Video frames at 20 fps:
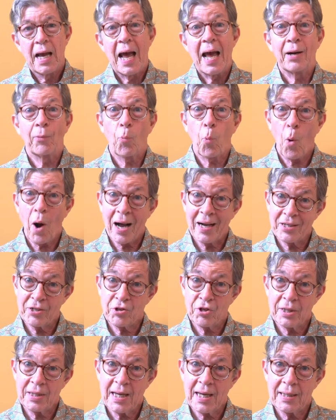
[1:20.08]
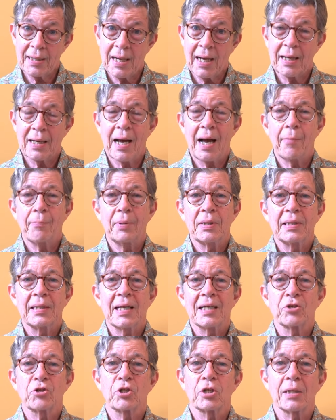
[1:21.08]
And why should that not happen?
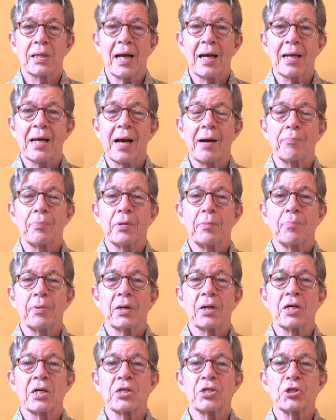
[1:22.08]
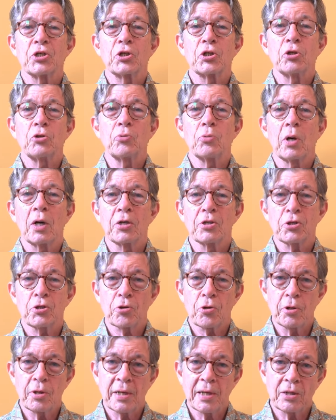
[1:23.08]
That should not happen because you are
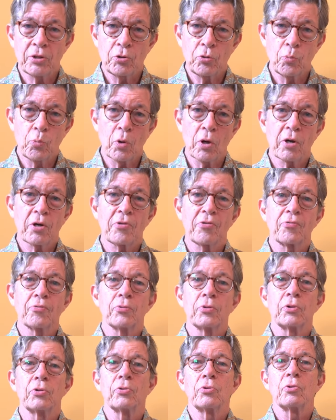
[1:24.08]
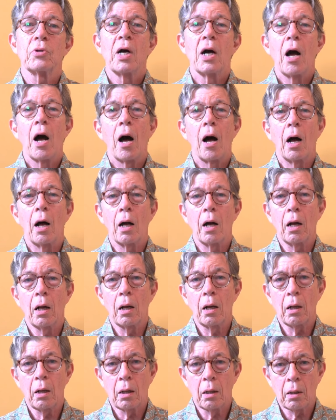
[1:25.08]
starting to work through
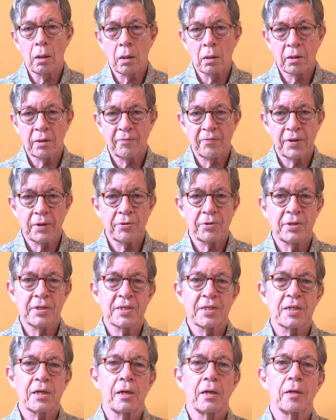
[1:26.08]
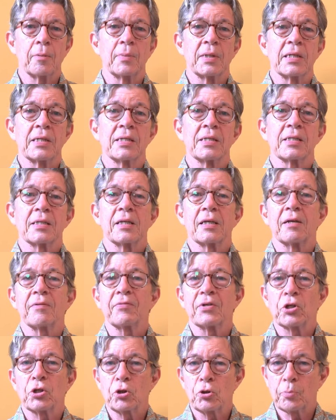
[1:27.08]
all the various karmas that have
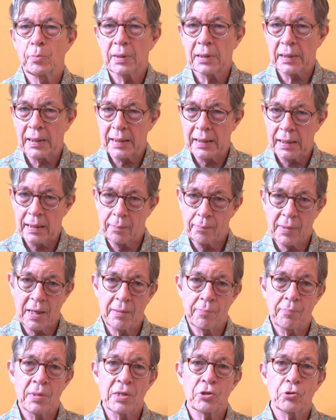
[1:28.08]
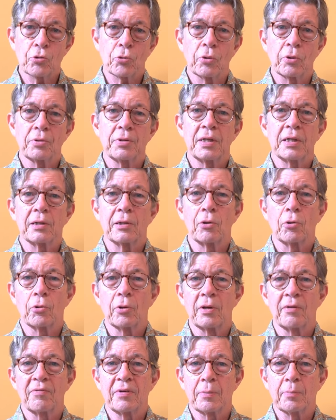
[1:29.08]
accumulated. My mentor, the
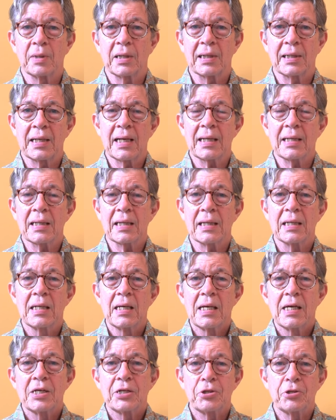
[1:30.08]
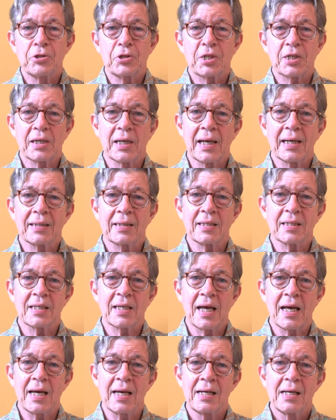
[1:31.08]
Aghori Vimalananda, used to like to
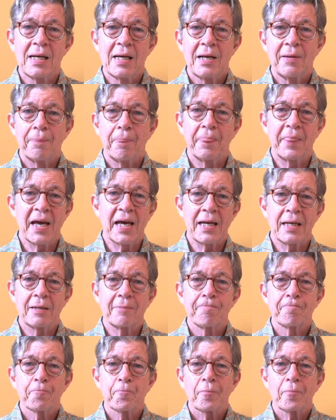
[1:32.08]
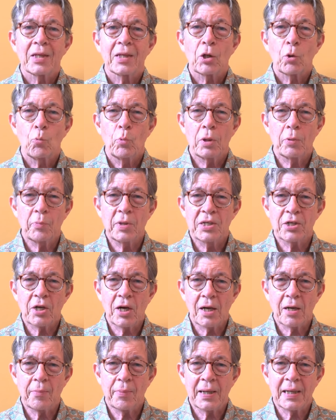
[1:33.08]
say that when we
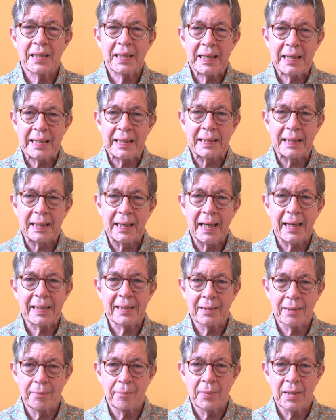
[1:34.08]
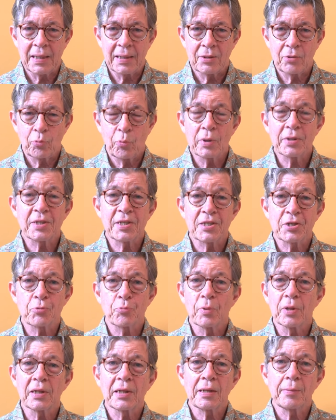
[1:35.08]
talk about enlightenment, what this
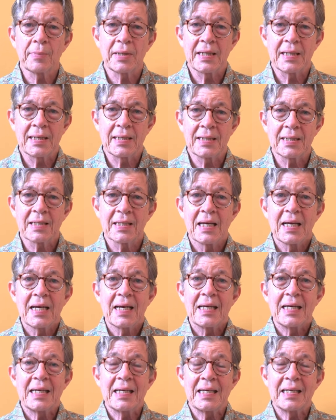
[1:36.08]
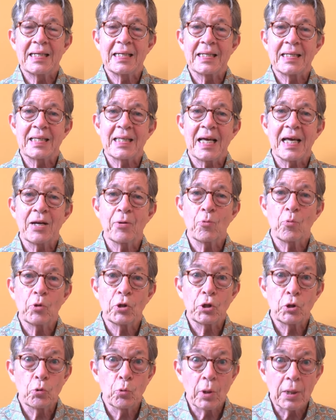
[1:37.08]
really means is that
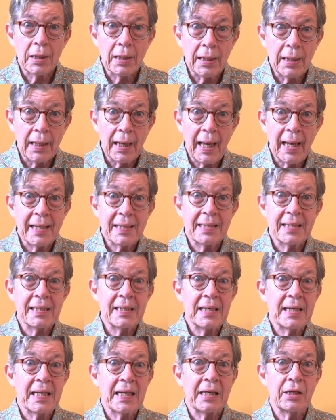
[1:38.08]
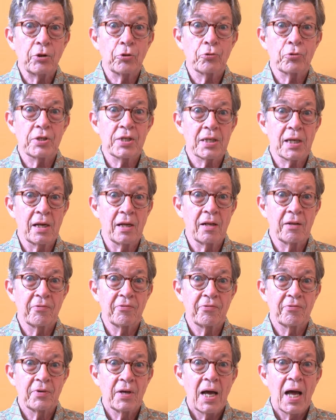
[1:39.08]
you are lightening
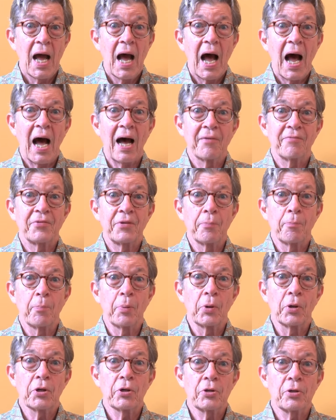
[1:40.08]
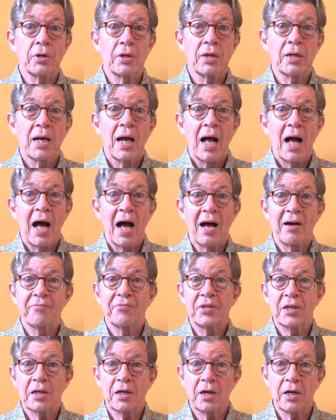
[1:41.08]
yourself of the burden
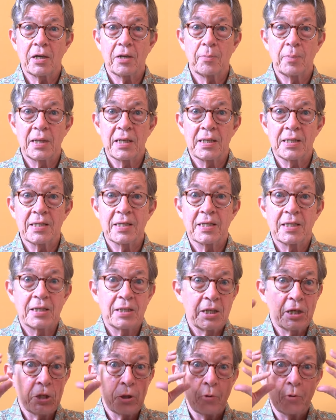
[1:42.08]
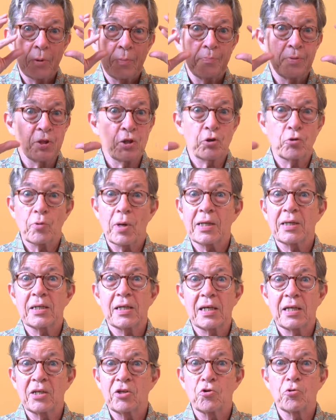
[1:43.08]
of the karmas that are
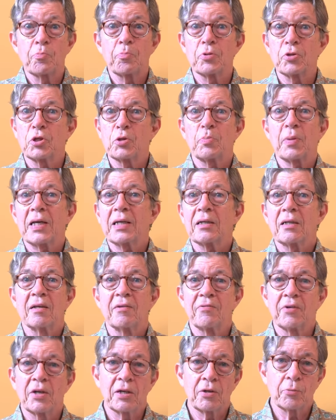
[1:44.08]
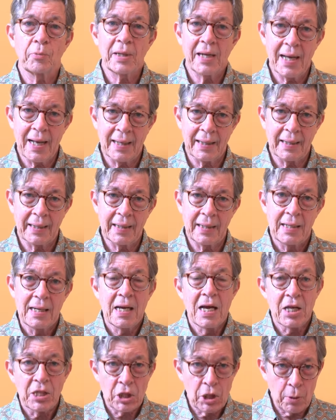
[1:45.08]
obstructing your perspective on reality.
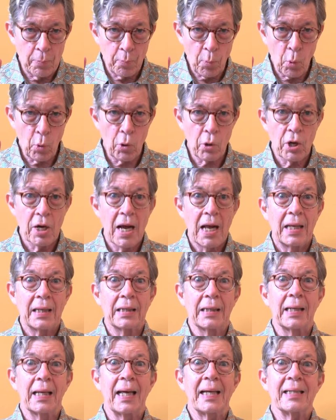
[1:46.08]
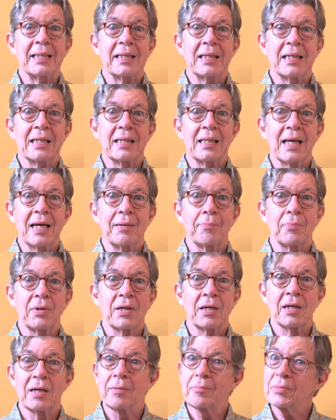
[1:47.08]
The more lightened that
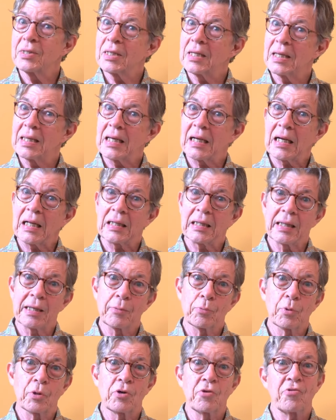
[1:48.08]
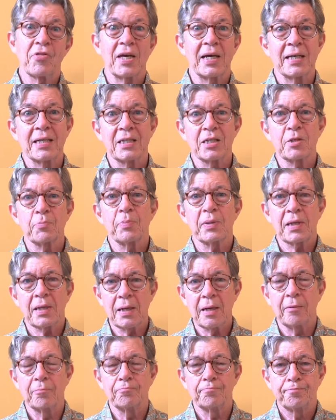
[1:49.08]
becomes, the clearer things
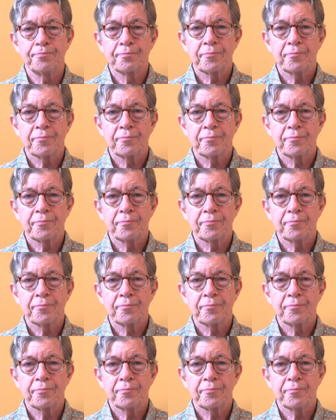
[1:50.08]
become.